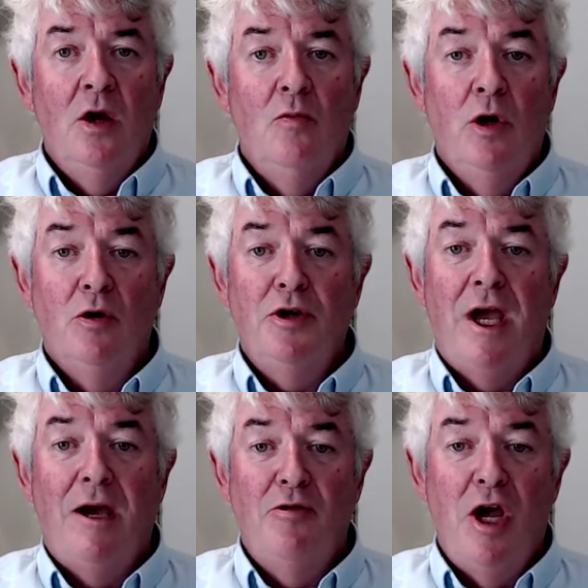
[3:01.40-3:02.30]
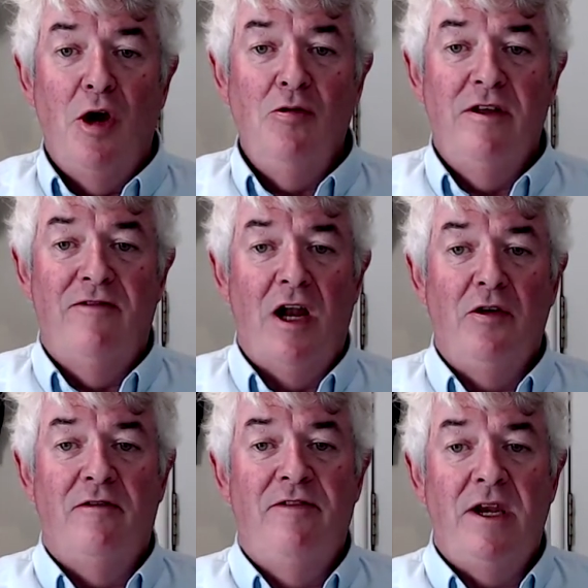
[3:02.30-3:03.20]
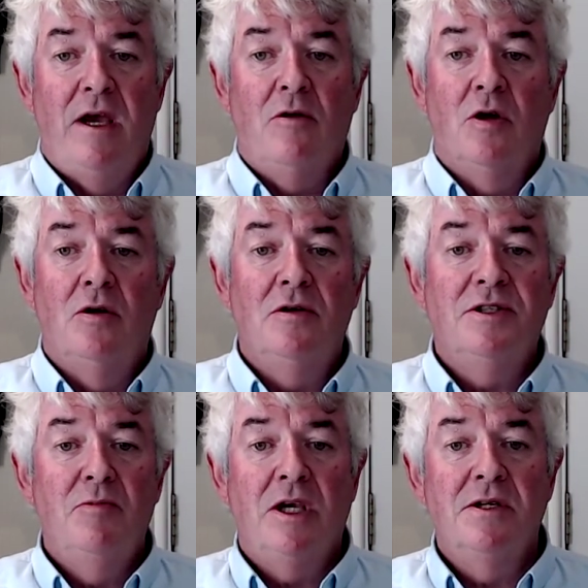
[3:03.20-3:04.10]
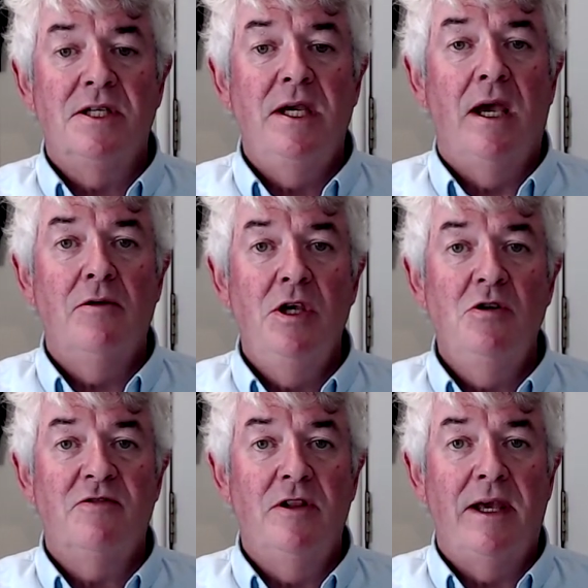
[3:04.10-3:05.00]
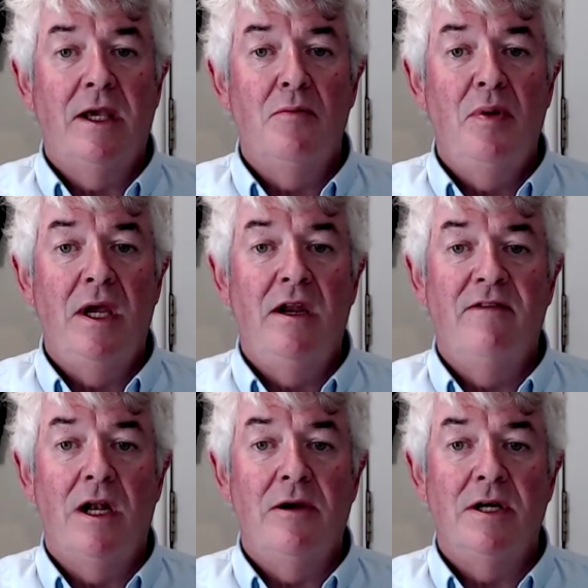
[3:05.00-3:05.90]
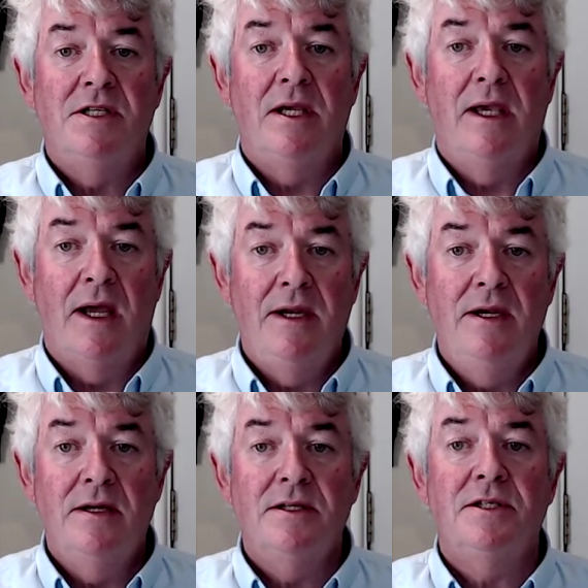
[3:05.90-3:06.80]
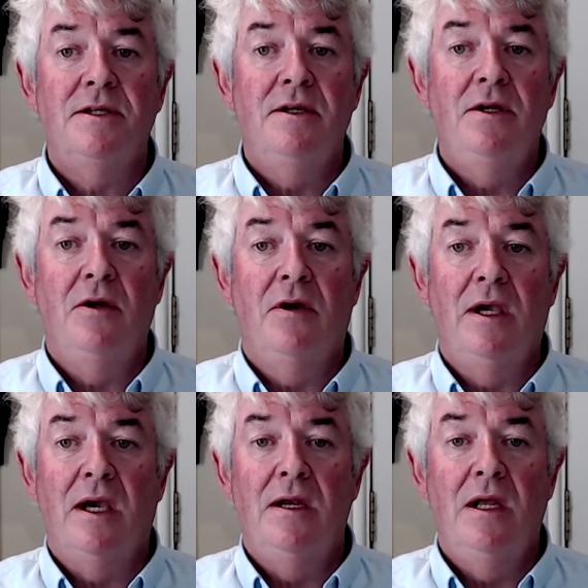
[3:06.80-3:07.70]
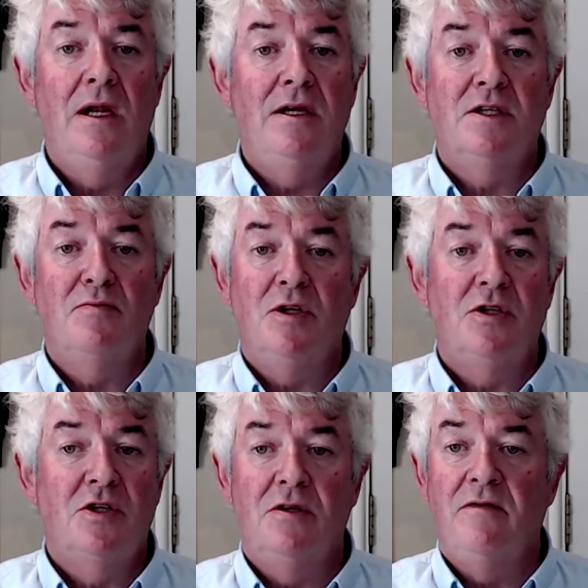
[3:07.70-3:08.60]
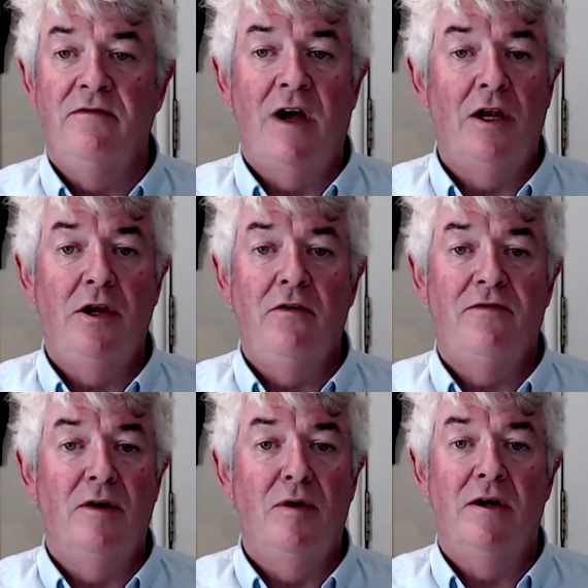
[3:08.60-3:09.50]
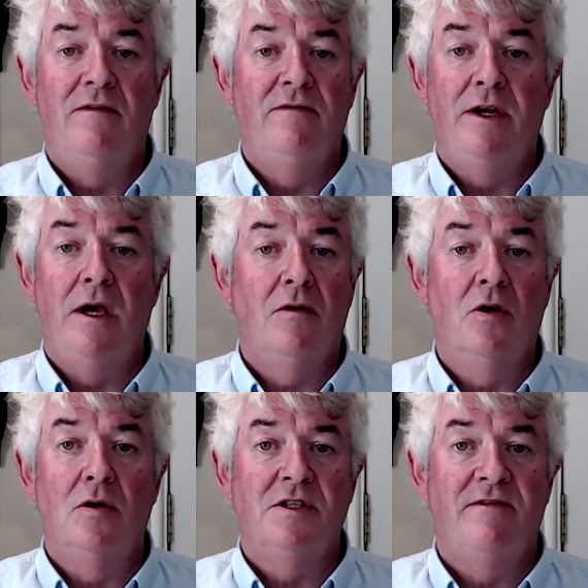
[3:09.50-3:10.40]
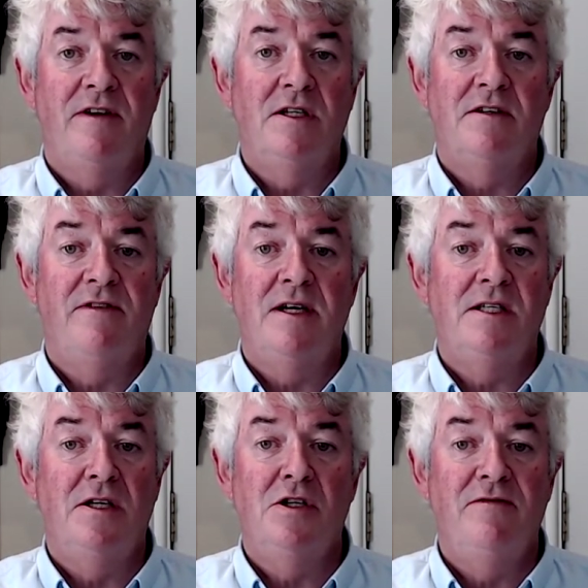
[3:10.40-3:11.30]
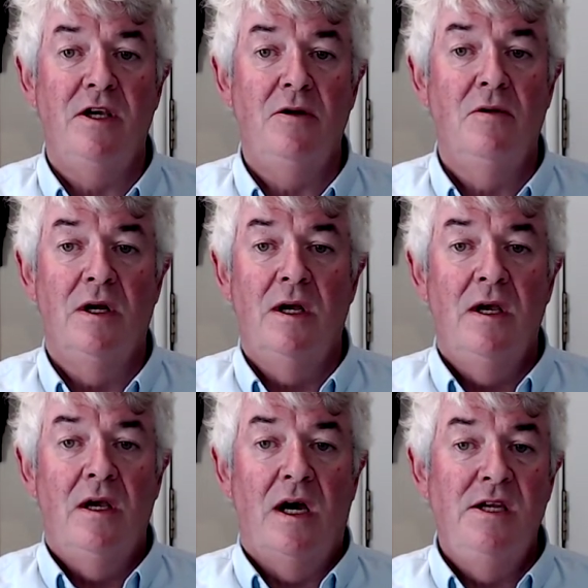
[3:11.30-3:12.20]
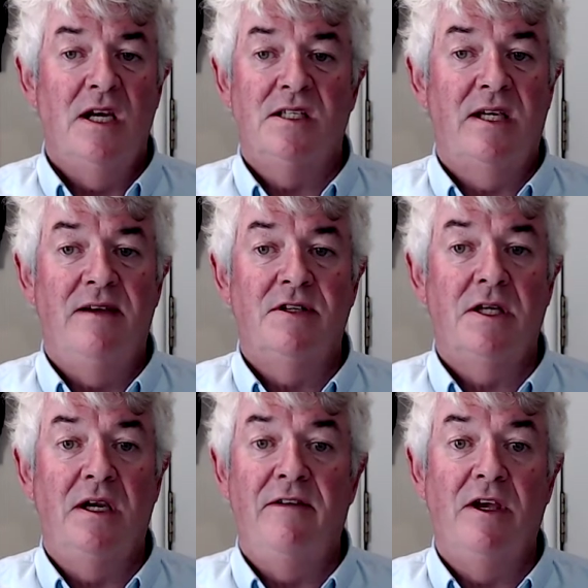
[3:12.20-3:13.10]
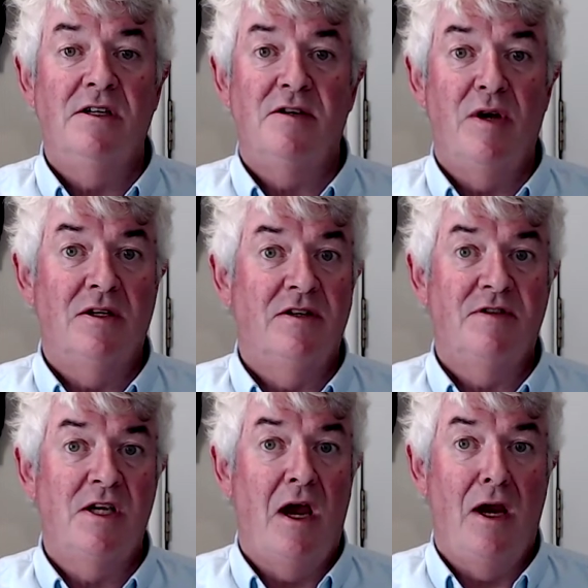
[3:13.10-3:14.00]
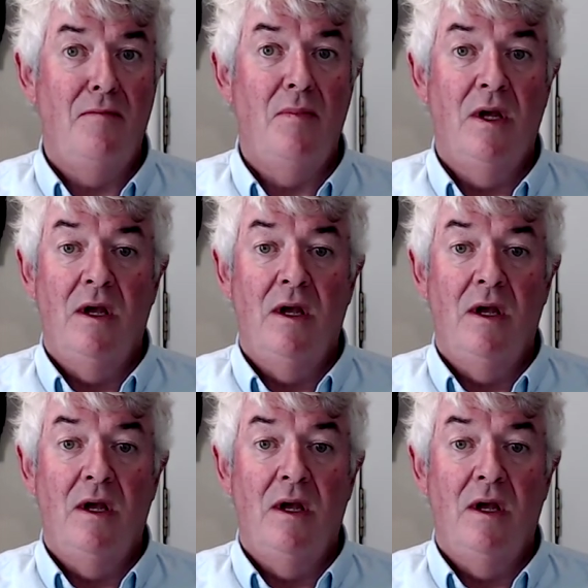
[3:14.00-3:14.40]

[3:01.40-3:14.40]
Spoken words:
We all now know the value of video calls, and we can see how useful they can be in evaluating candidates. You can get nearly as much value from a video call as a face-to-face interview, and yet save a significant amount of time,